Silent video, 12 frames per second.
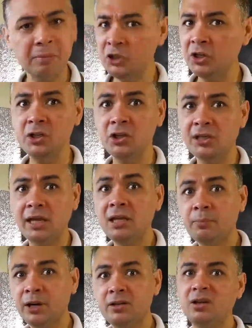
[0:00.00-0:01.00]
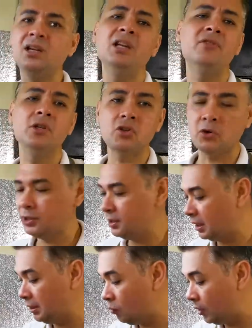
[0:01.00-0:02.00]
But you can use any bread. You can even use
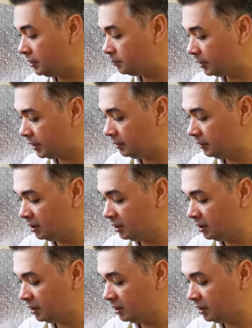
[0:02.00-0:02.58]
ordinary white bread.